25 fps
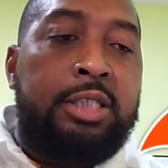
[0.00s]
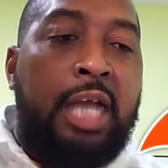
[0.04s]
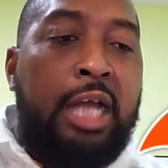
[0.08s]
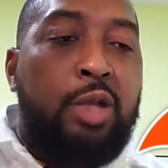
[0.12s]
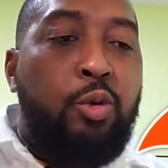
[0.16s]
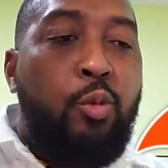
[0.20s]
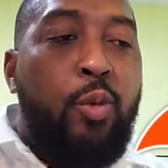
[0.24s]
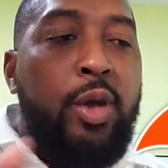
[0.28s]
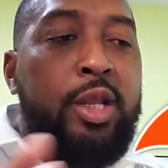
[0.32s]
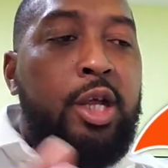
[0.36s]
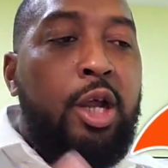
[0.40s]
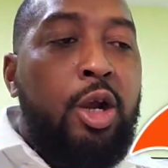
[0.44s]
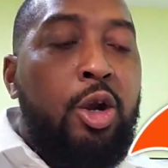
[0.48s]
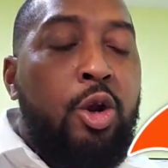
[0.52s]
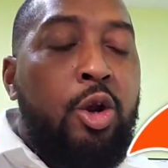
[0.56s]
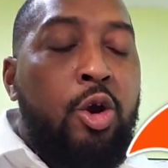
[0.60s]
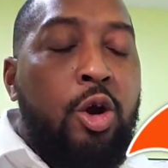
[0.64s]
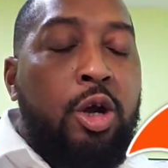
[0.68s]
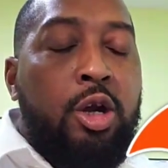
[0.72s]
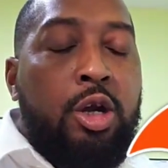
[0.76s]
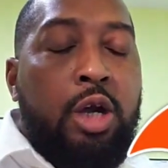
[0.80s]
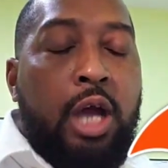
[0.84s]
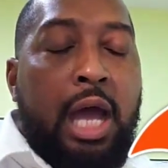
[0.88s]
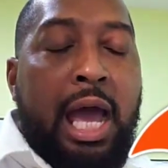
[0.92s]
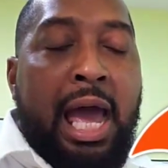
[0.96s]
that when you
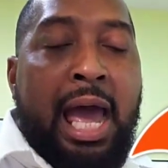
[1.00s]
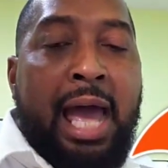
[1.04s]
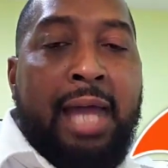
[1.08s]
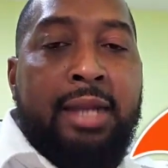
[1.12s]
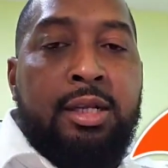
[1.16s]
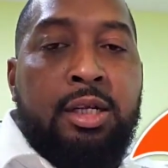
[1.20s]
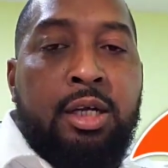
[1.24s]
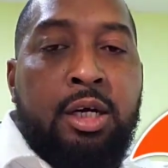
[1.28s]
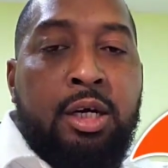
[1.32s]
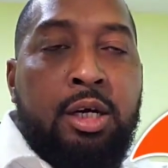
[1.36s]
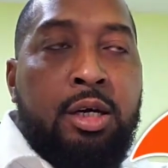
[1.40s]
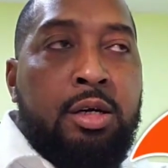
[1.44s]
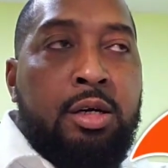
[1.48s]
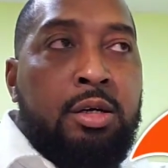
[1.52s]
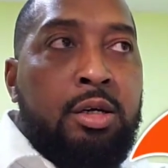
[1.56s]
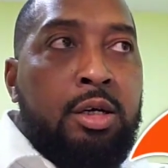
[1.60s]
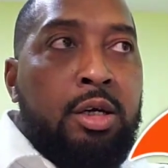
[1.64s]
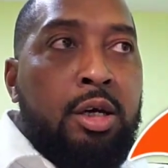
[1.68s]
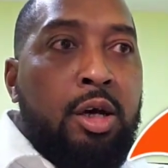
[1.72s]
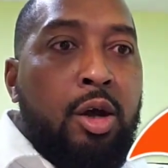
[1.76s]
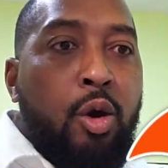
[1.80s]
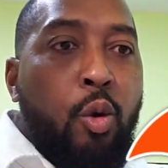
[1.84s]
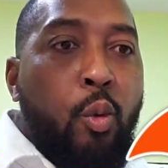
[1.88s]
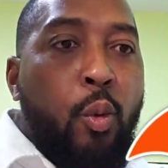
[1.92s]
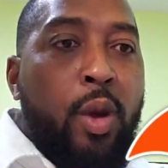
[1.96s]
look at the
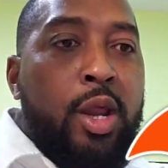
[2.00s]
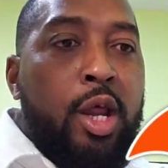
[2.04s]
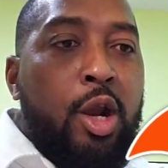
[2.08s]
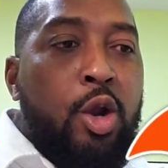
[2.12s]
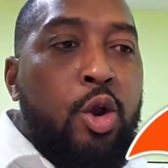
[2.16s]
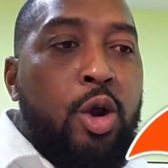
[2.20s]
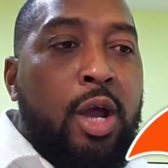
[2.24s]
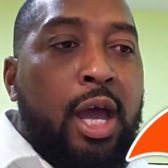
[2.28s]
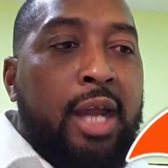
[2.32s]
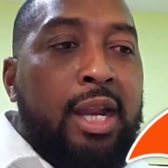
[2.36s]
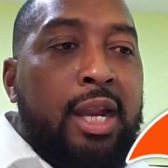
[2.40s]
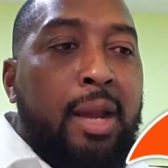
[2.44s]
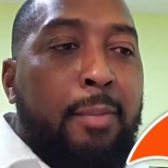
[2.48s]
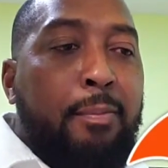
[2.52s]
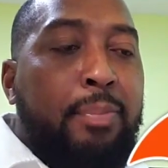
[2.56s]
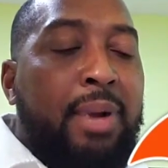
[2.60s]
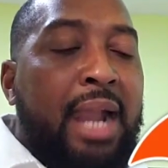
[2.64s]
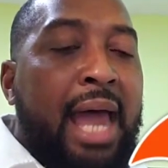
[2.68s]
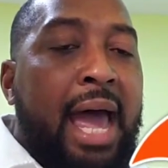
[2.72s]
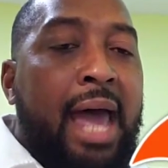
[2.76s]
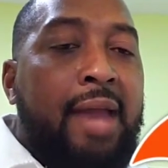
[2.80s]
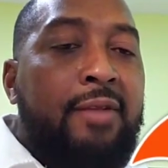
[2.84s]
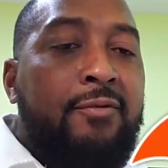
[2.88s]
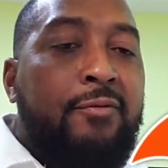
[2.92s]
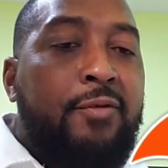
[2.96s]

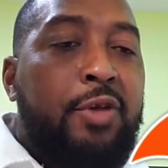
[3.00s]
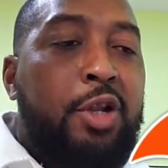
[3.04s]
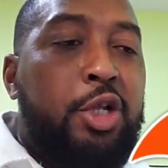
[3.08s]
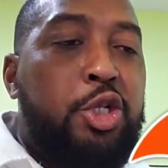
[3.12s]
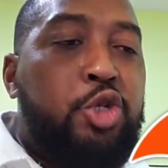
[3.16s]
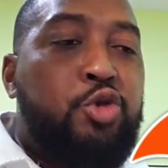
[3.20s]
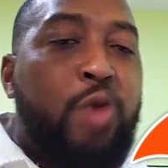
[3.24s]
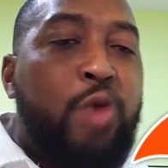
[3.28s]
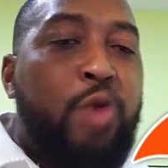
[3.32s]
plan for the